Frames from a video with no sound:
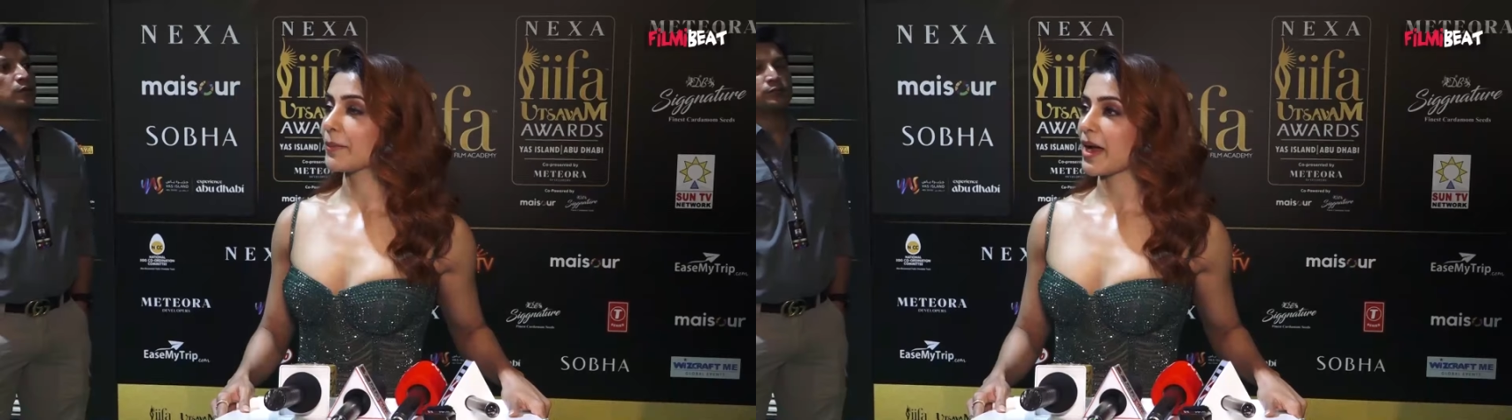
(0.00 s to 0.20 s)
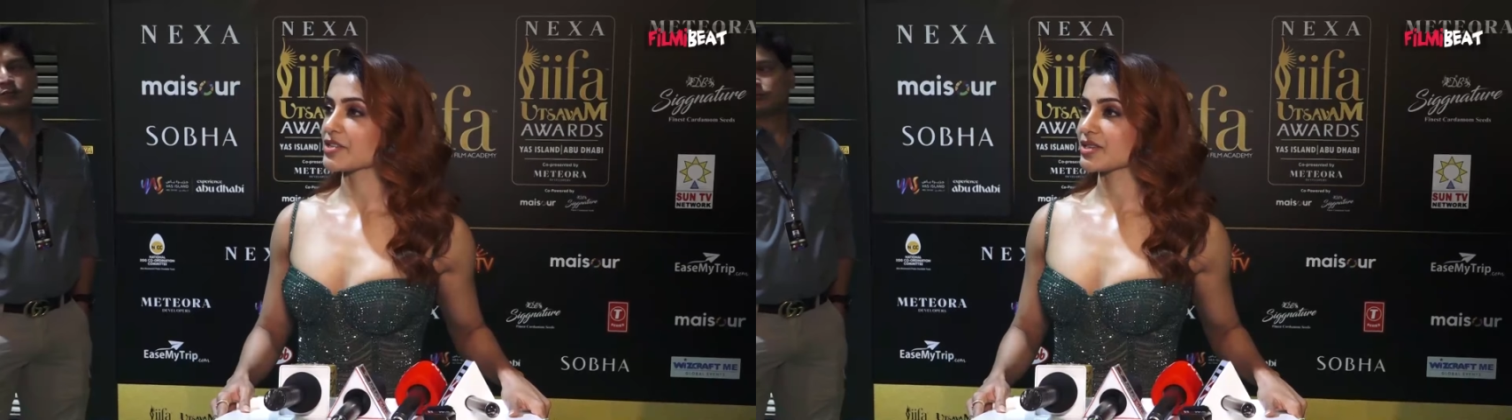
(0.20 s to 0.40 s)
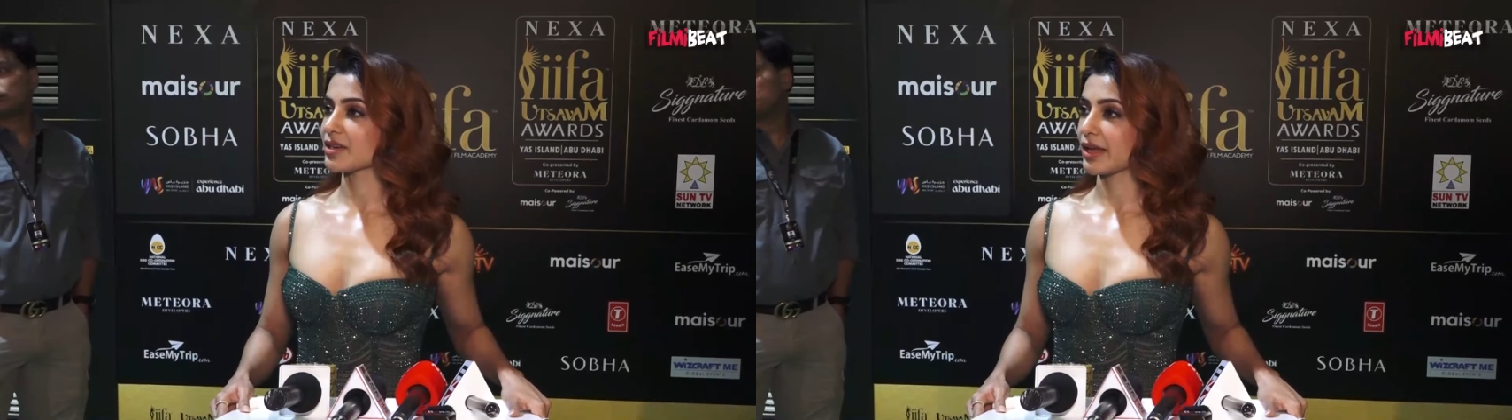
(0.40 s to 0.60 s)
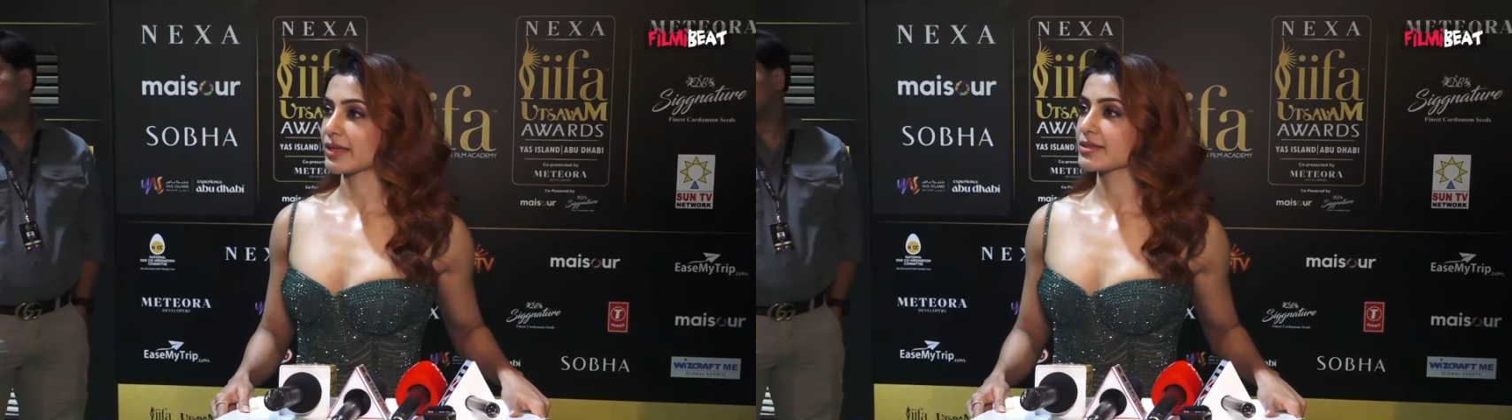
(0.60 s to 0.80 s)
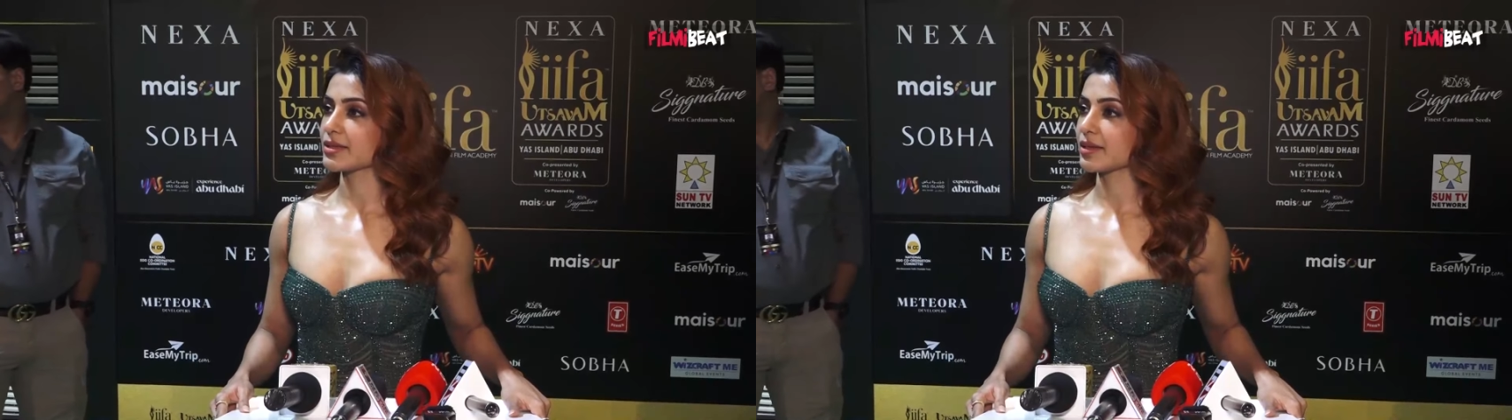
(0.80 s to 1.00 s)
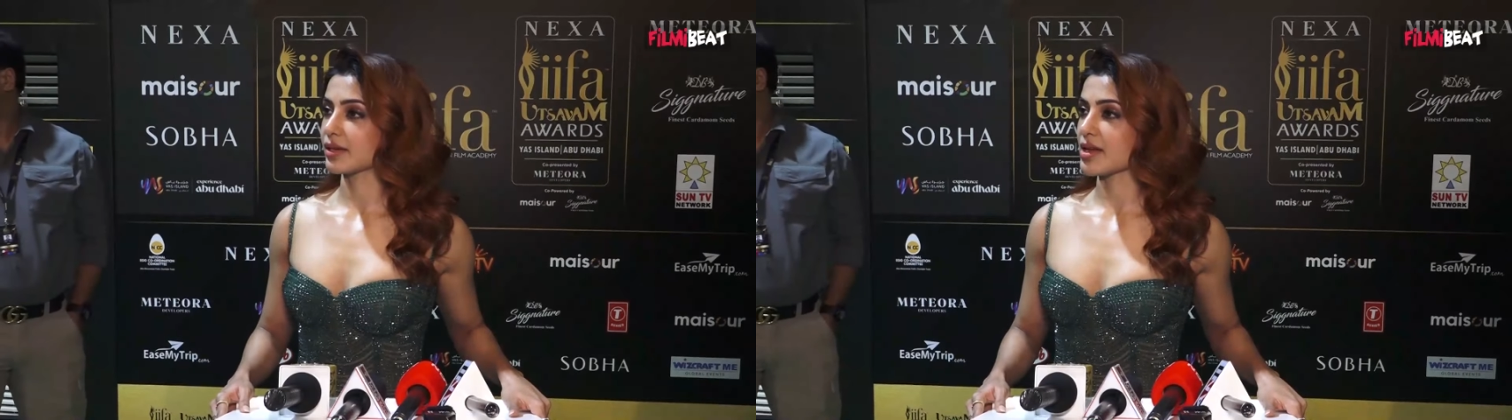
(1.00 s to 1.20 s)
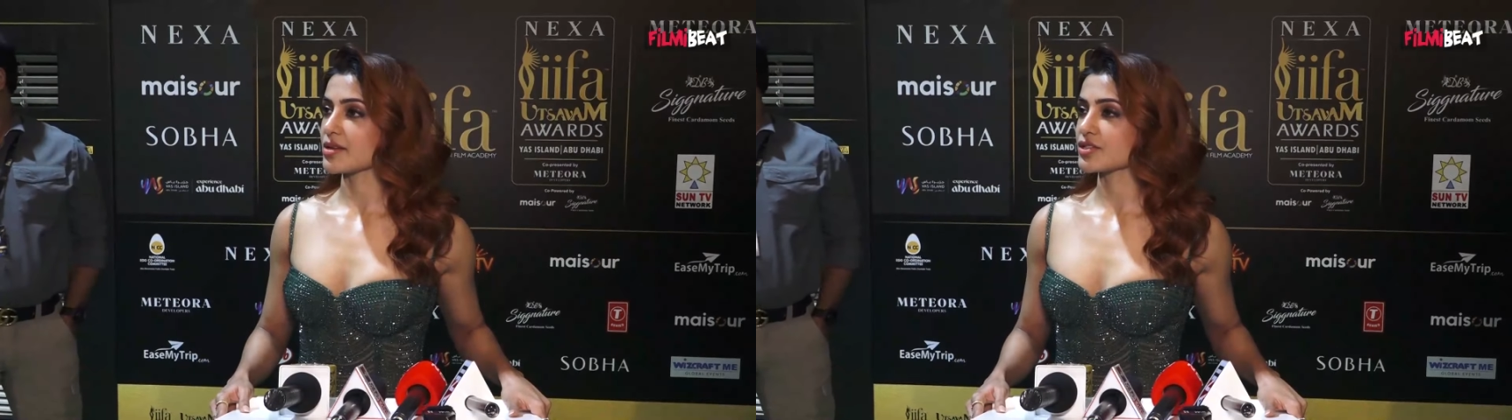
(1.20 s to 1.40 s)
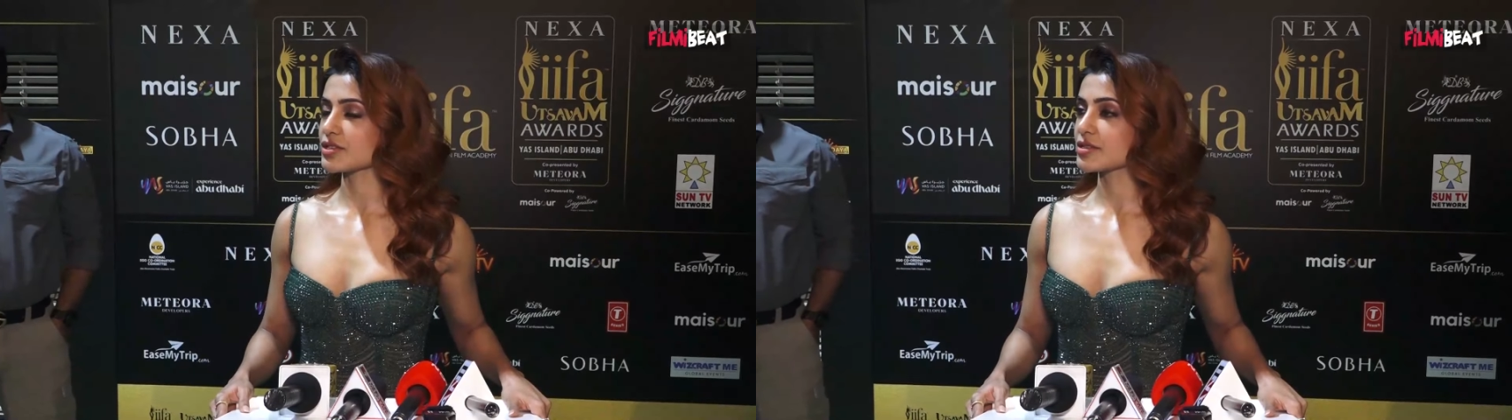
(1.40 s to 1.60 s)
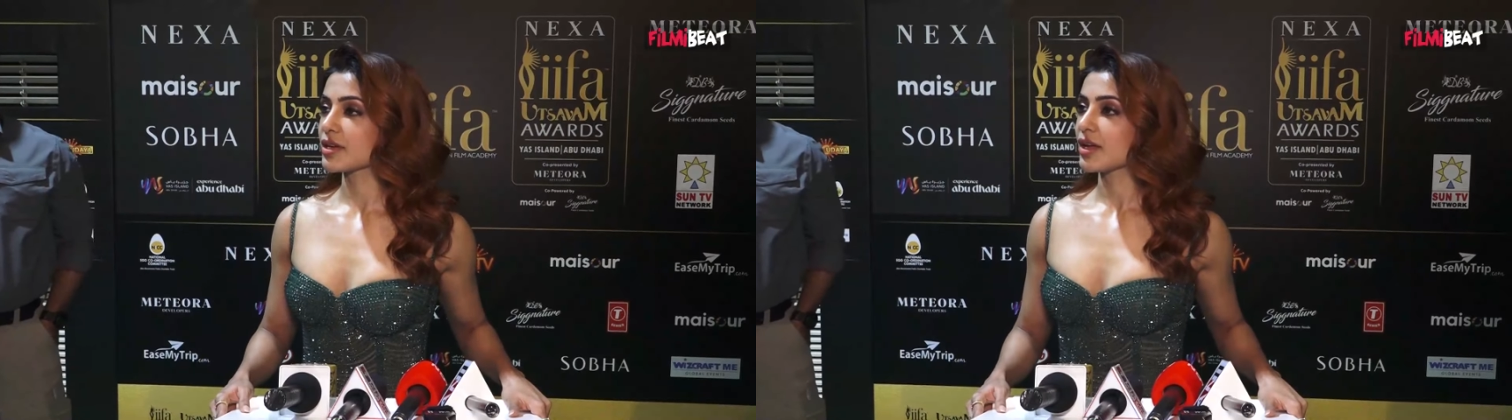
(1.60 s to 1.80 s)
passion lies, in creation